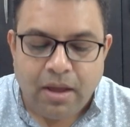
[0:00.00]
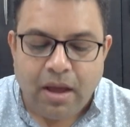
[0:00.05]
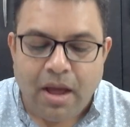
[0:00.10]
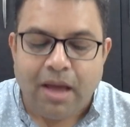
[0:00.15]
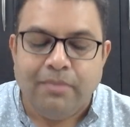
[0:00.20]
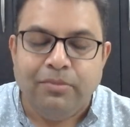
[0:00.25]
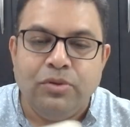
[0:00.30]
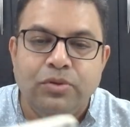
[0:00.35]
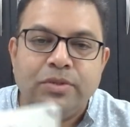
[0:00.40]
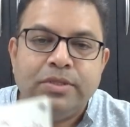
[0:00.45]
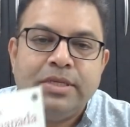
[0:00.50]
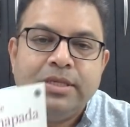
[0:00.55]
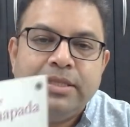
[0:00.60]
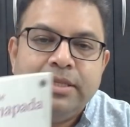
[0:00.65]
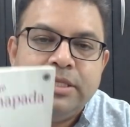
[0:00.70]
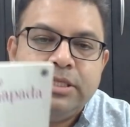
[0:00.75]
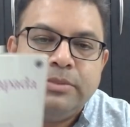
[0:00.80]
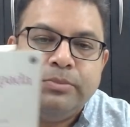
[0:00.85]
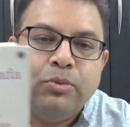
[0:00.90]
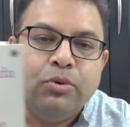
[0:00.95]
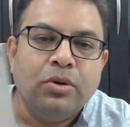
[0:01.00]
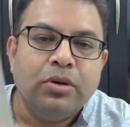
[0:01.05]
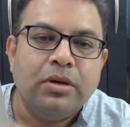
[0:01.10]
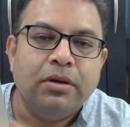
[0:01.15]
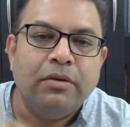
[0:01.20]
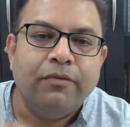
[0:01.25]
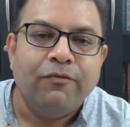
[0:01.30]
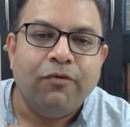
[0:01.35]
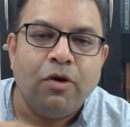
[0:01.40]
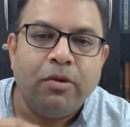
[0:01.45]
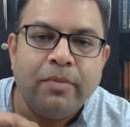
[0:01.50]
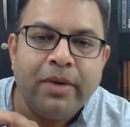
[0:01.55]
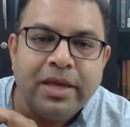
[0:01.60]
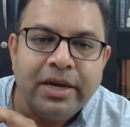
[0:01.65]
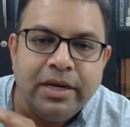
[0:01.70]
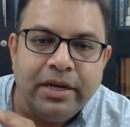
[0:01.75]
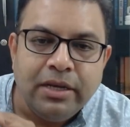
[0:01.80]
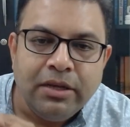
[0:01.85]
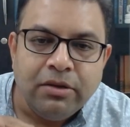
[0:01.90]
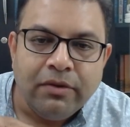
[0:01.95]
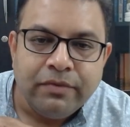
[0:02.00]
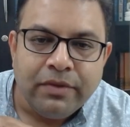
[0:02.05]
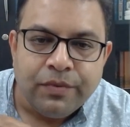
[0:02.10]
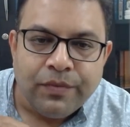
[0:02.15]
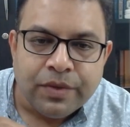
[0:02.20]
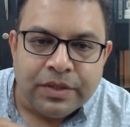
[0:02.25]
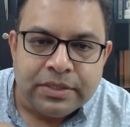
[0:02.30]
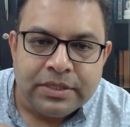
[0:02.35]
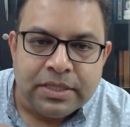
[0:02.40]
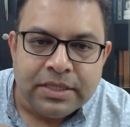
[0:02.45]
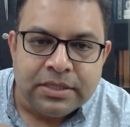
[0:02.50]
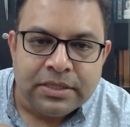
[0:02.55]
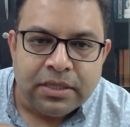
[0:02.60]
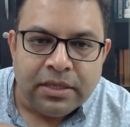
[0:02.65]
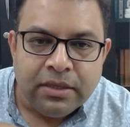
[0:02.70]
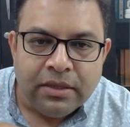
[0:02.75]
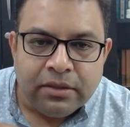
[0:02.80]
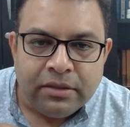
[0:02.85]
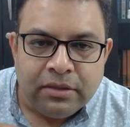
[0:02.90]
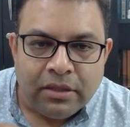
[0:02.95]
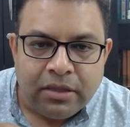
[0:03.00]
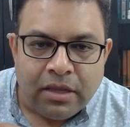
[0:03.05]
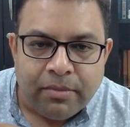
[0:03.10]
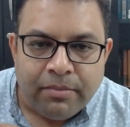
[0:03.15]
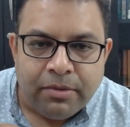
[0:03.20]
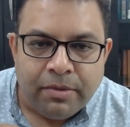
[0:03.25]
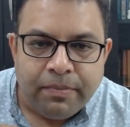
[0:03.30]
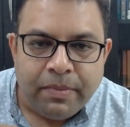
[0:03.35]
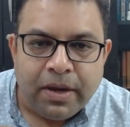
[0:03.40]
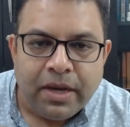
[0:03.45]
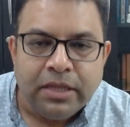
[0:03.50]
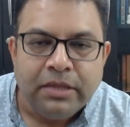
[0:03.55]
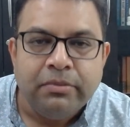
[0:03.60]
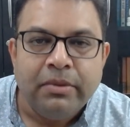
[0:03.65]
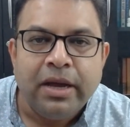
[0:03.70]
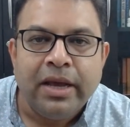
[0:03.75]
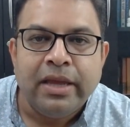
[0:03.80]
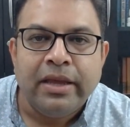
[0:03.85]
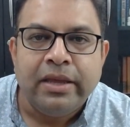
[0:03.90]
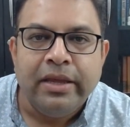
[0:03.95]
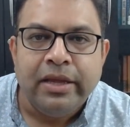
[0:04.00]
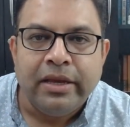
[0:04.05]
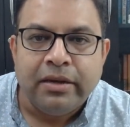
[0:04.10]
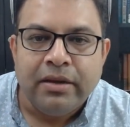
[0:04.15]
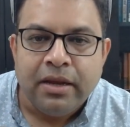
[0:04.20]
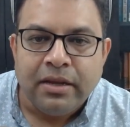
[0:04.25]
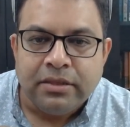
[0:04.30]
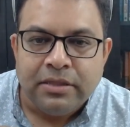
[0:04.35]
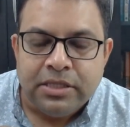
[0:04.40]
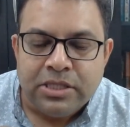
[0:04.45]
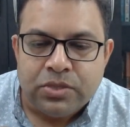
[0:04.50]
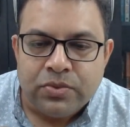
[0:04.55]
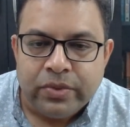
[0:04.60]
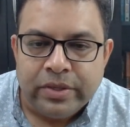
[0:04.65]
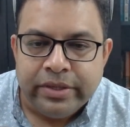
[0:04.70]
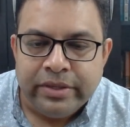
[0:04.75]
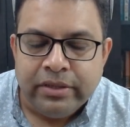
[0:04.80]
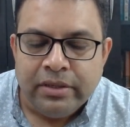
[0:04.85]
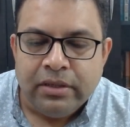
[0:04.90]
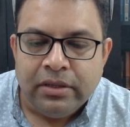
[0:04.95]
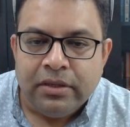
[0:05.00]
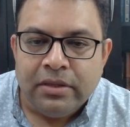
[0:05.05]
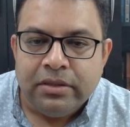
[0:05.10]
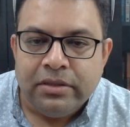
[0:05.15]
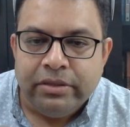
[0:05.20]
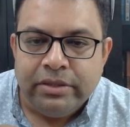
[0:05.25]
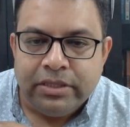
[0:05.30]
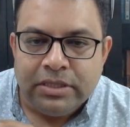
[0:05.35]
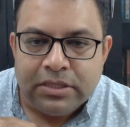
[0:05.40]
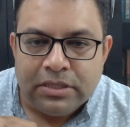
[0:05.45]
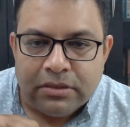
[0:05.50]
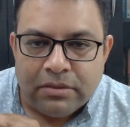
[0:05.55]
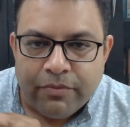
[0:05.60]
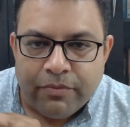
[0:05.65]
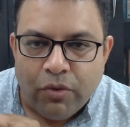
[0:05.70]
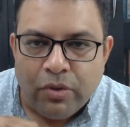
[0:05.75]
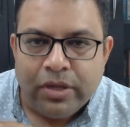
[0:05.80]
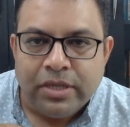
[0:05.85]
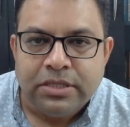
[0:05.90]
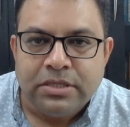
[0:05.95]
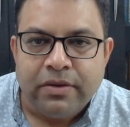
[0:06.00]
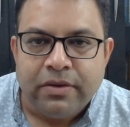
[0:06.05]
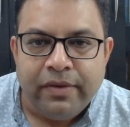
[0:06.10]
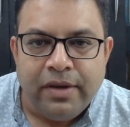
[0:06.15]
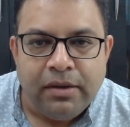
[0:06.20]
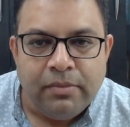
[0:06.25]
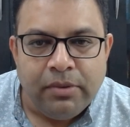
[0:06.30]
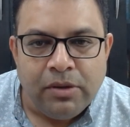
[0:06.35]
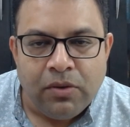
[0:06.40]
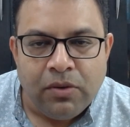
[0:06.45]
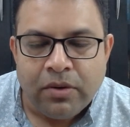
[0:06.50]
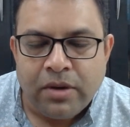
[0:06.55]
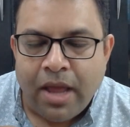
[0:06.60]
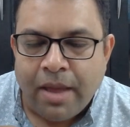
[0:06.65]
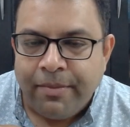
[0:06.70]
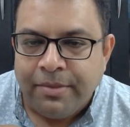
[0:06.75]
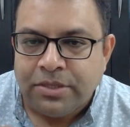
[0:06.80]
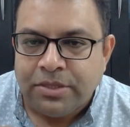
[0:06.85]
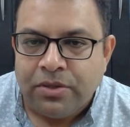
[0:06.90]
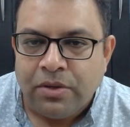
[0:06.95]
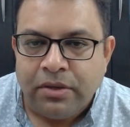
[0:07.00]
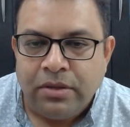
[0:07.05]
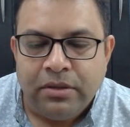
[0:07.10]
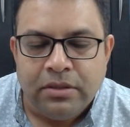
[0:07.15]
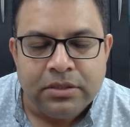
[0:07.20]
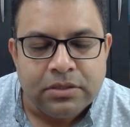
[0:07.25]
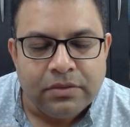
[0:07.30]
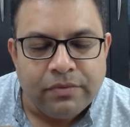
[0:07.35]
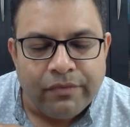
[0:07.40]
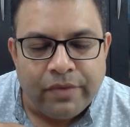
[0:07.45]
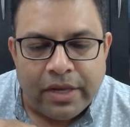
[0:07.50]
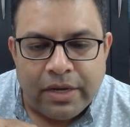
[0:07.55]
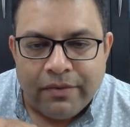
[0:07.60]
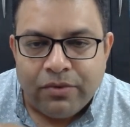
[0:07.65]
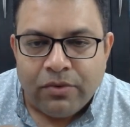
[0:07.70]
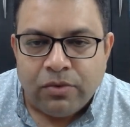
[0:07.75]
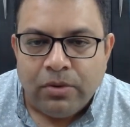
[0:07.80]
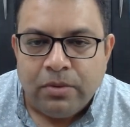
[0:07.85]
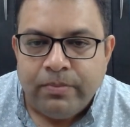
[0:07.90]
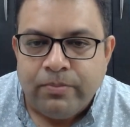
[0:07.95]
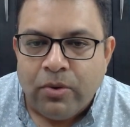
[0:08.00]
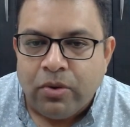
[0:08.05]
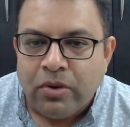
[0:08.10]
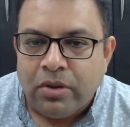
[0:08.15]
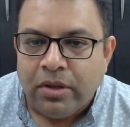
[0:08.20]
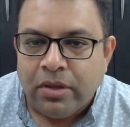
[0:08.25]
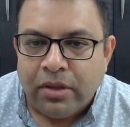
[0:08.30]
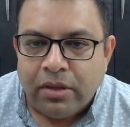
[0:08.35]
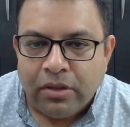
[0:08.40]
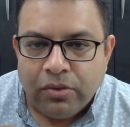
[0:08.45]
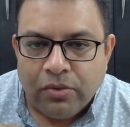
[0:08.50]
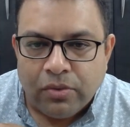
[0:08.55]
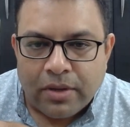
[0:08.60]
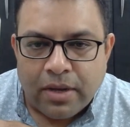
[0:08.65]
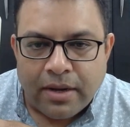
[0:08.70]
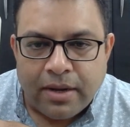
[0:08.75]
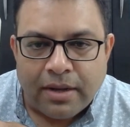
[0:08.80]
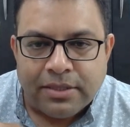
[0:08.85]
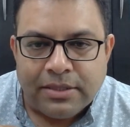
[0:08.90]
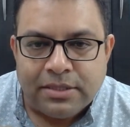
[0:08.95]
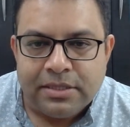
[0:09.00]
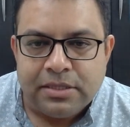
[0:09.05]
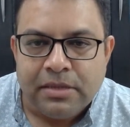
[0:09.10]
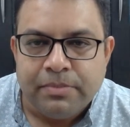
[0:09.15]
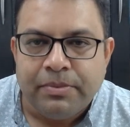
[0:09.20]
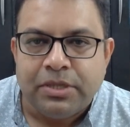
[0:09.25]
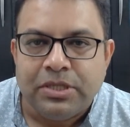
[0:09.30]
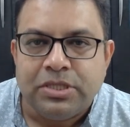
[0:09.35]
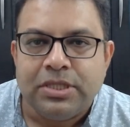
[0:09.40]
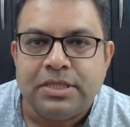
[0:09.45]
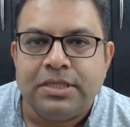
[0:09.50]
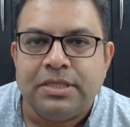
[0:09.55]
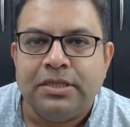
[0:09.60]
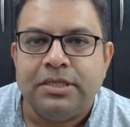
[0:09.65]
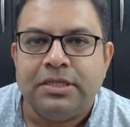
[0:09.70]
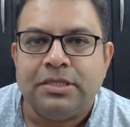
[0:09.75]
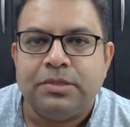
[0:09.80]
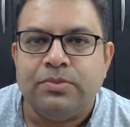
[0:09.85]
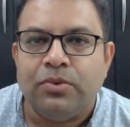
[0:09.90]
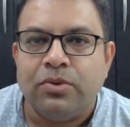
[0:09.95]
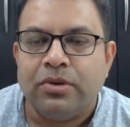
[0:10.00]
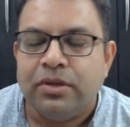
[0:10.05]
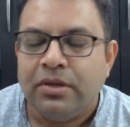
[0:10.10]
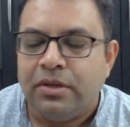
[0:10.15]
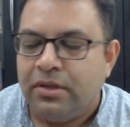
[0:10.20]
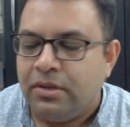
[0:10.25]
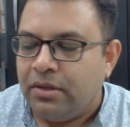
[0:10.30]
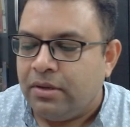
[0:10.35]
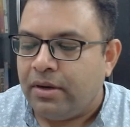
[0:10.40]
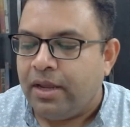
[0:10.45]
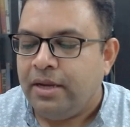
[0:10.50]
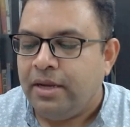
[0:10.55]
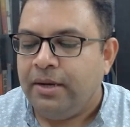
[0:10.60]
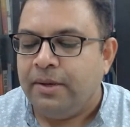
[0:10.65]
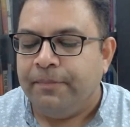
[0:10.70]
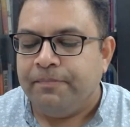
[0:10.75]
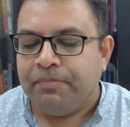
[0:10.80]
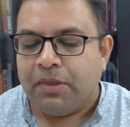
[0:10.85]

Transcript: I am using this book for my reading of the verses, the Dhammapada by Eknath Iswaran. This book is available on Amazon. It's a very good book. You can consider purchasing this book, right?